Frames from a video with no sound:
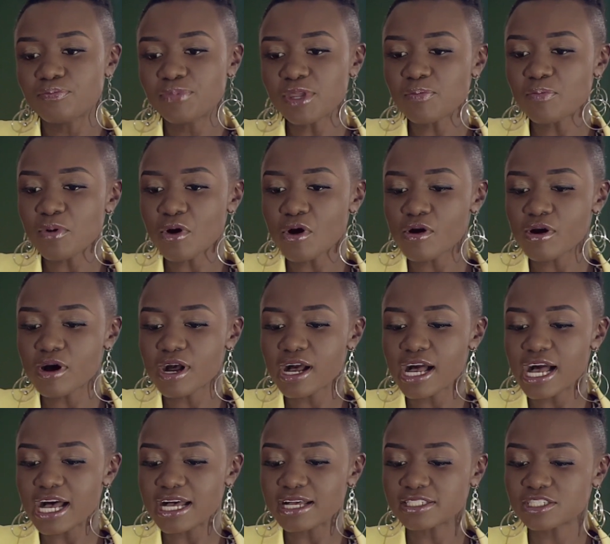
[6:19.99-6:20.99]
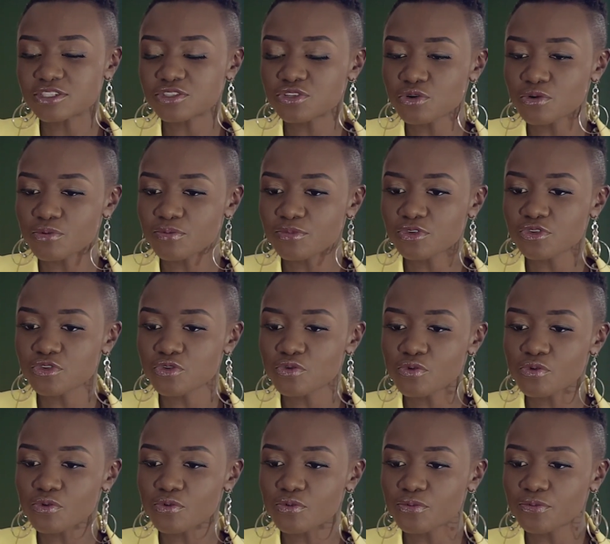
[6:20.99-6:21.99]
People assume
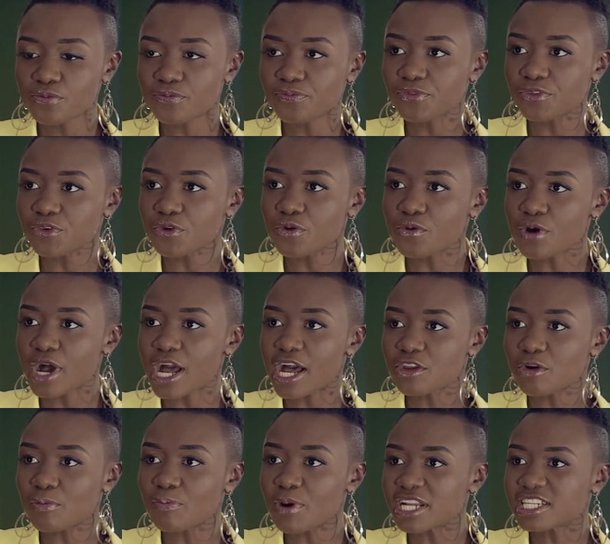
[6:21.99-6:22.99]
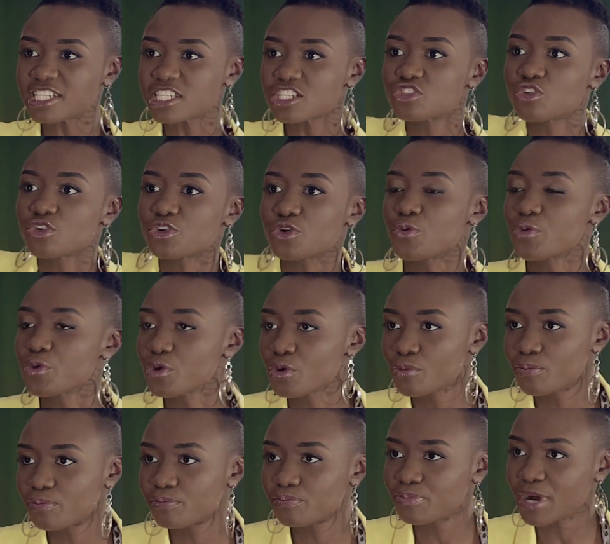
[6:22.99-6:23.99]
your party is not a real